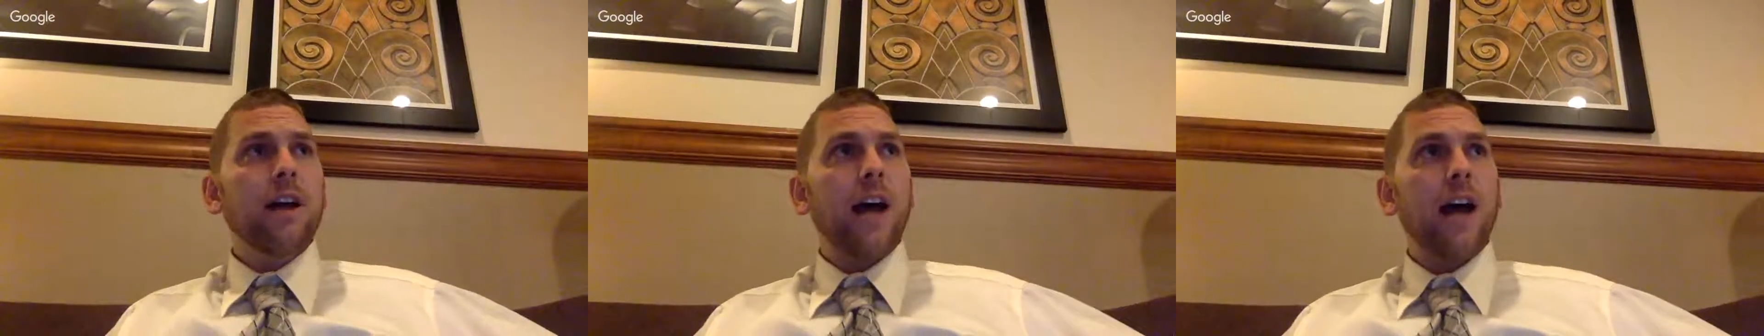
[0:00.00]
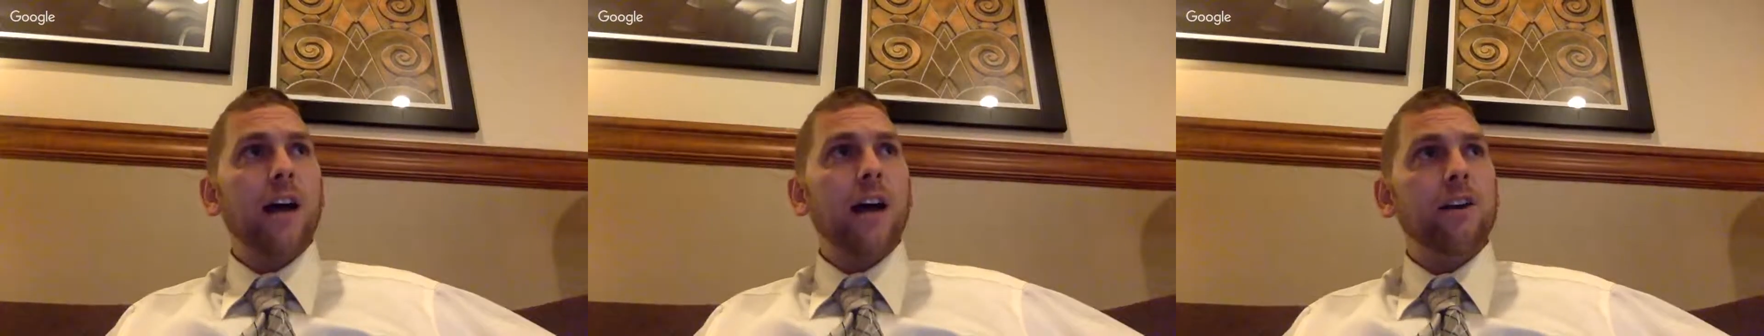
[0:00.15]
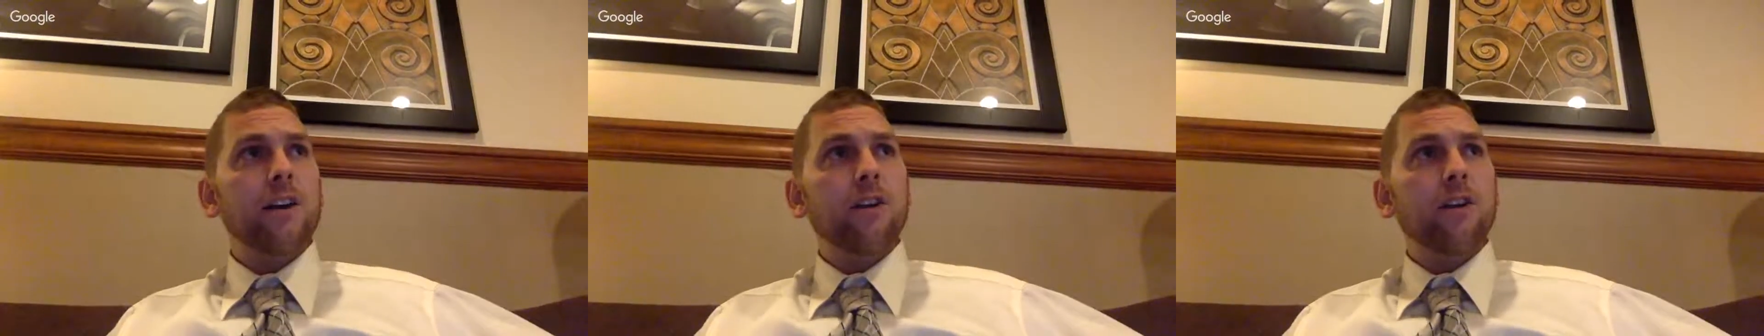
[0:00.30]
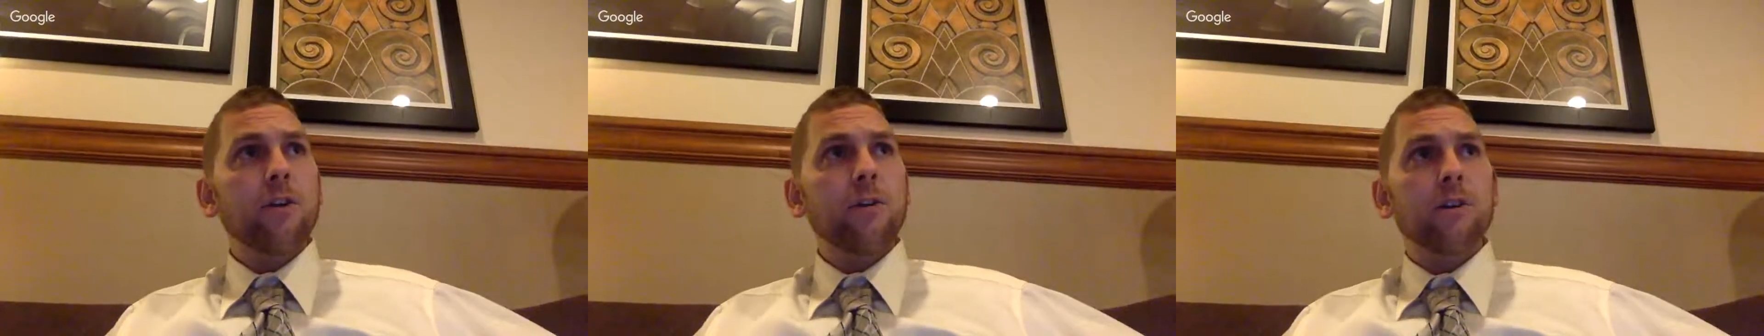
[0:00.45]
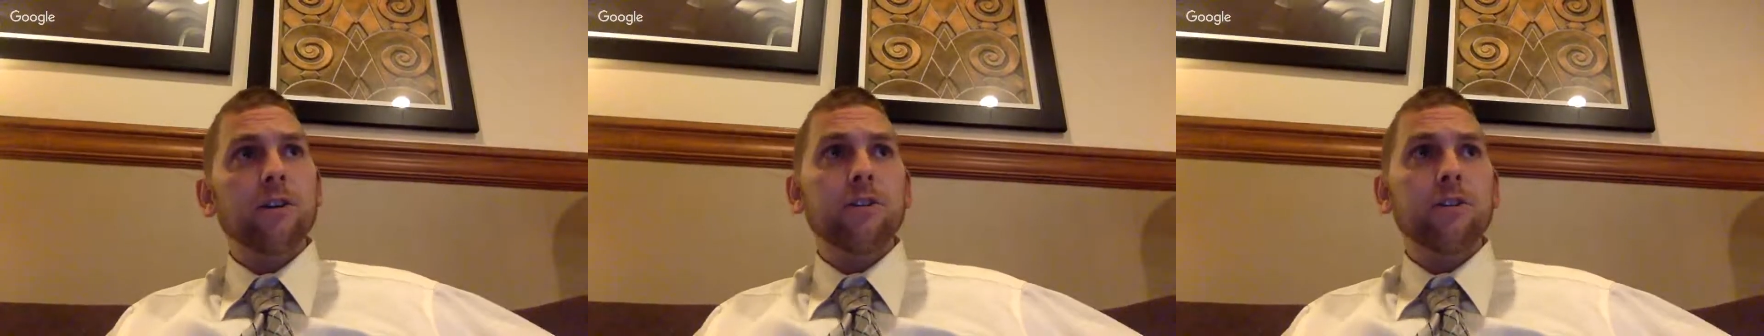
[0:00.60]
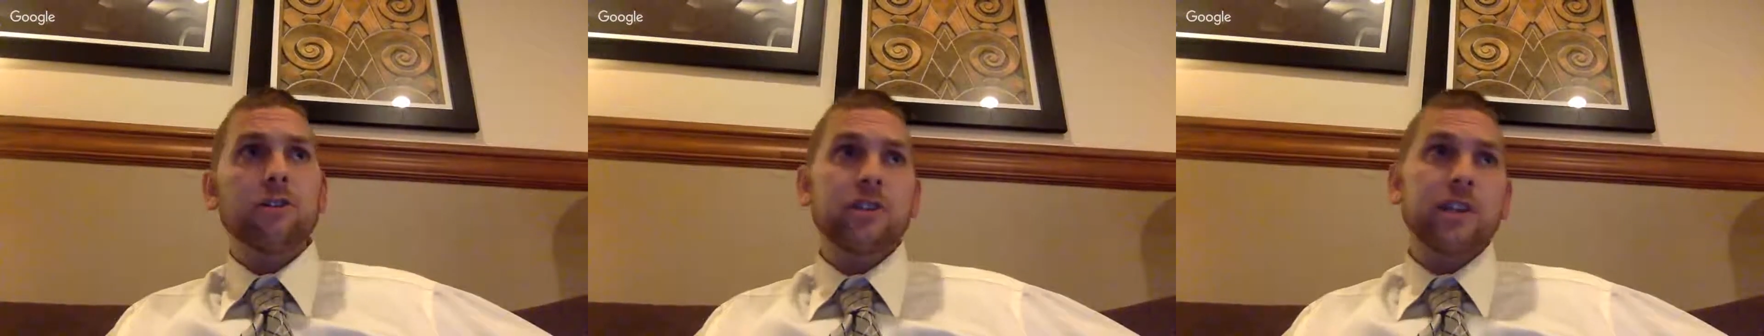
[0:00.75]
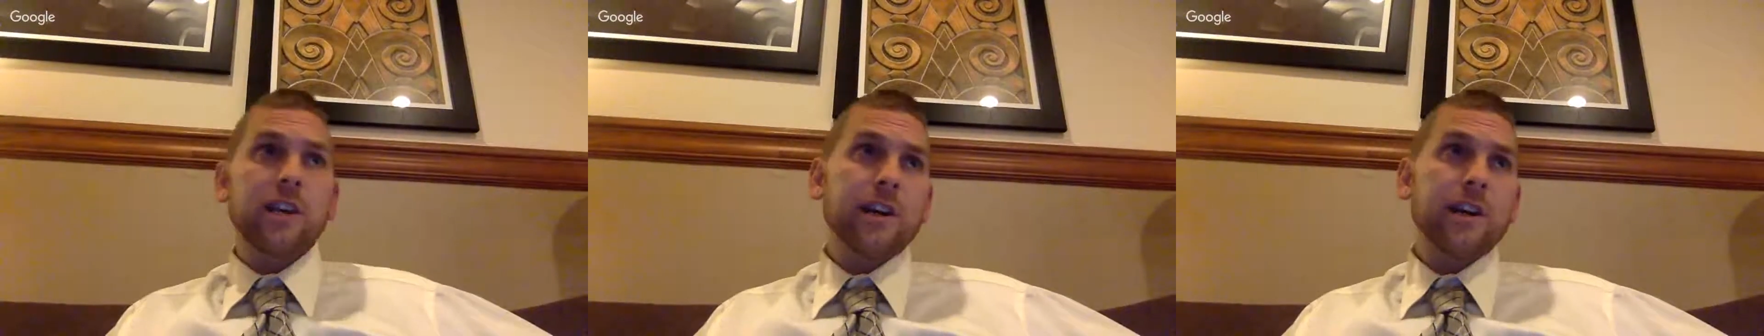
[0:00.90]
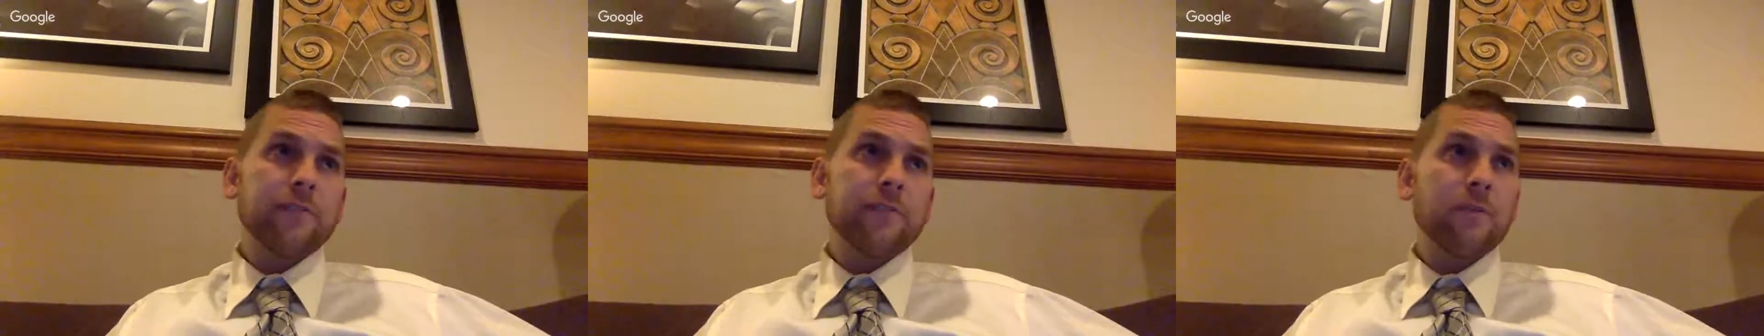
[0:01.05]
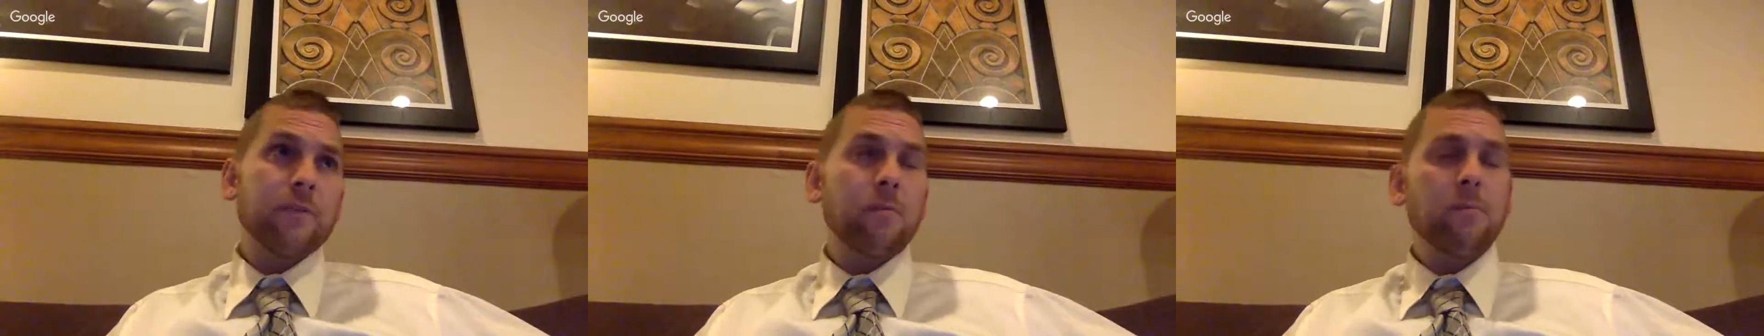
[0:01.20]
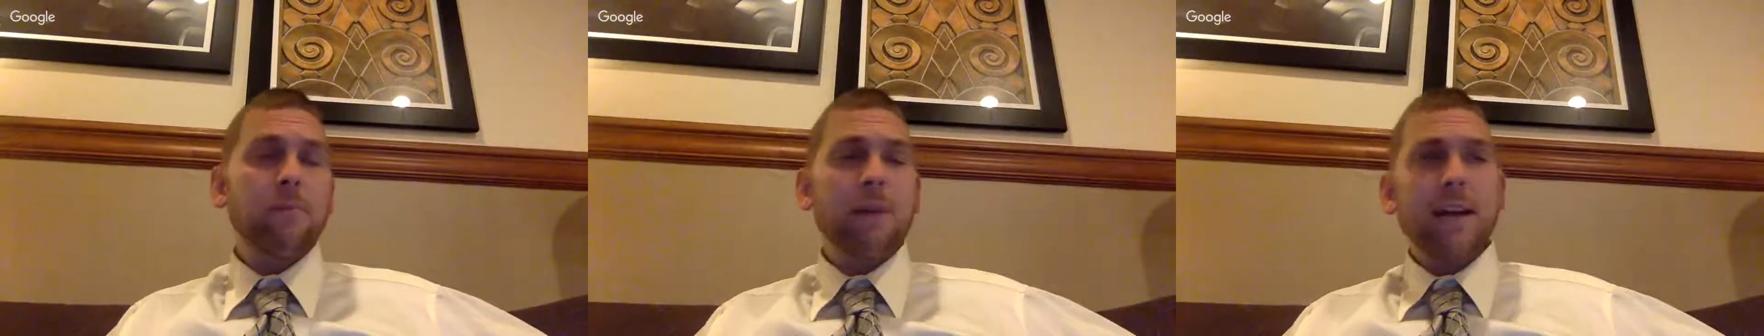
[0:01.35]
how do you know a good charity
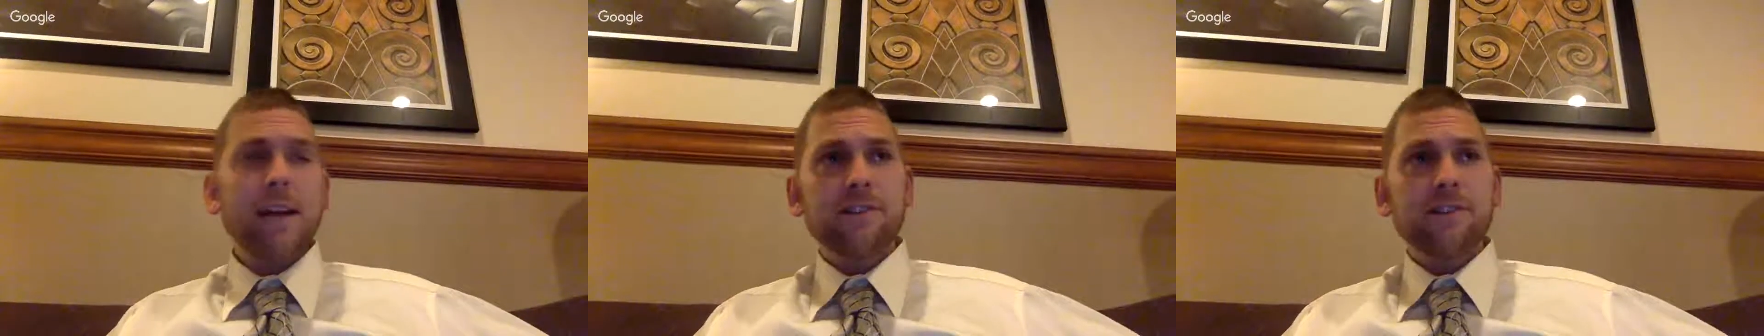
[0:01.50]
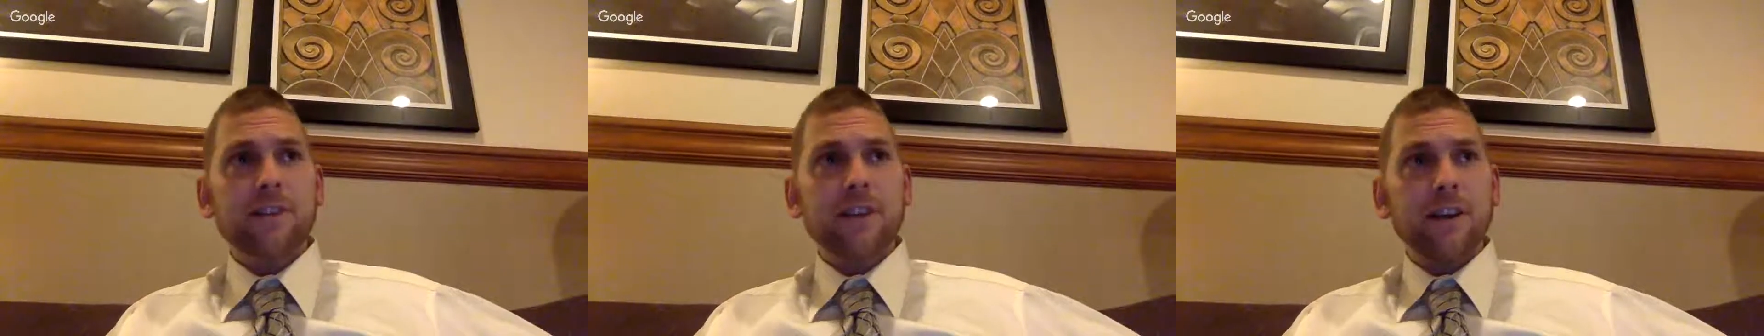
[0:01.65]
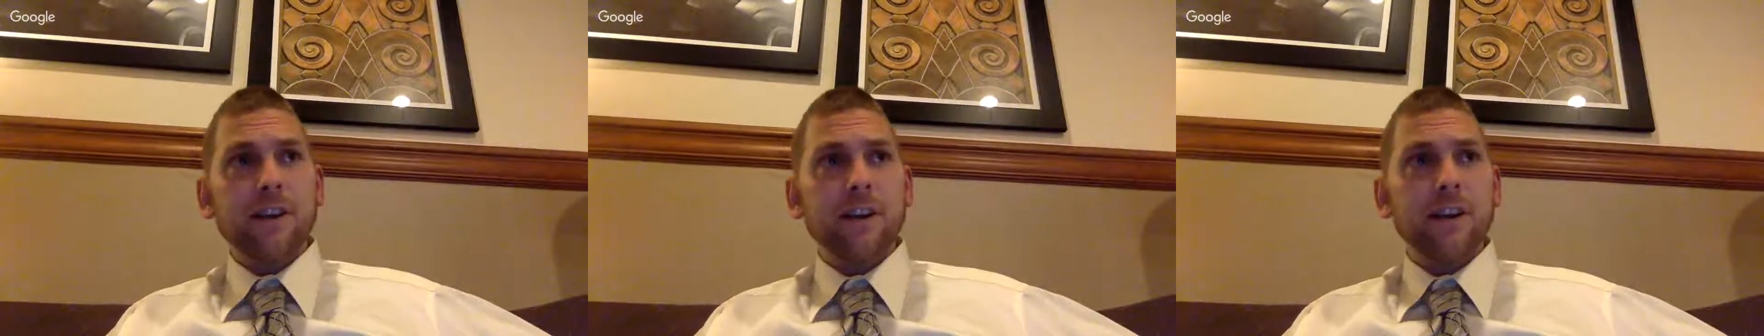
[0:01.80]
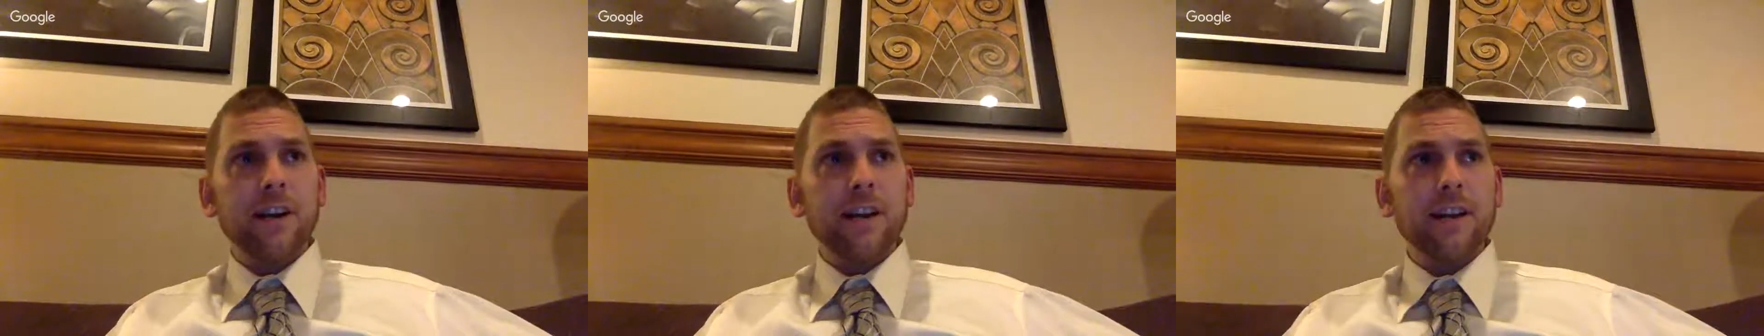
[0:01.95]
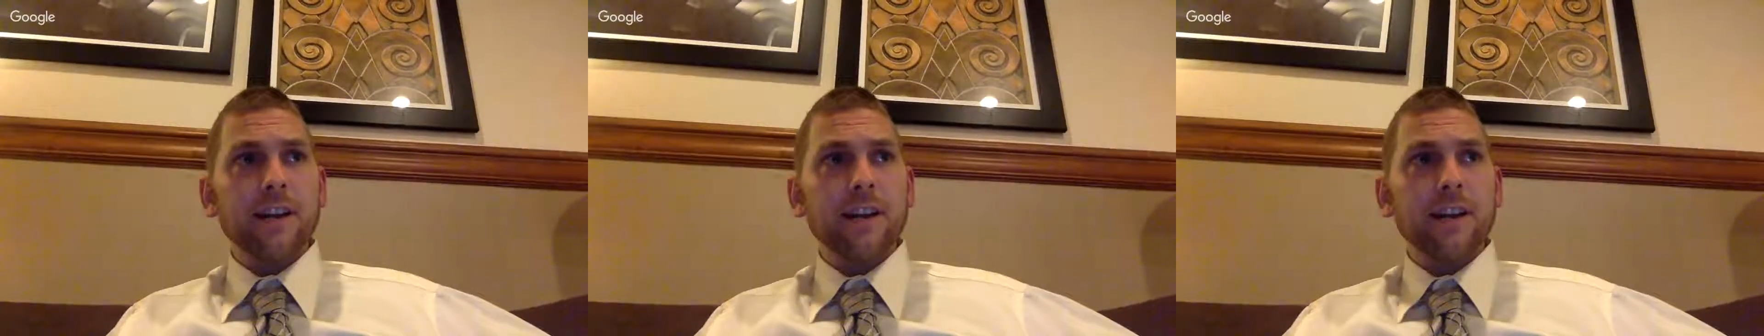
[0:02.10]
from a bad charity?